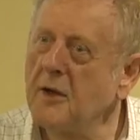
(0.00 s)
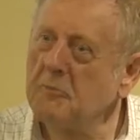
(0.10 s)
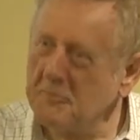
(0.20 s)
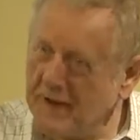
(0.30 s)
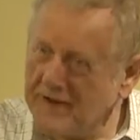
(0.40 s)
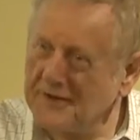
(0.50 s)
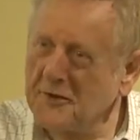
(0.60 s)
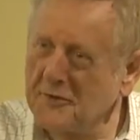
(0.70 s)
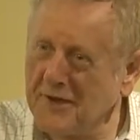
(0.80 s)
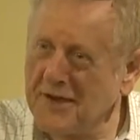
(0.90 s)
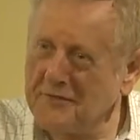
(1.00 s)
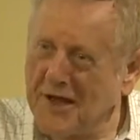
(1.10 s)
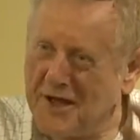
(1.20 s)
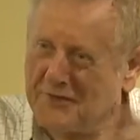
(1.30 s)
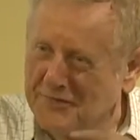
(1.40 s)
Now make it the other way
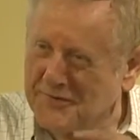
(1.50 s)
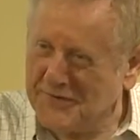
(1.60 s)
around.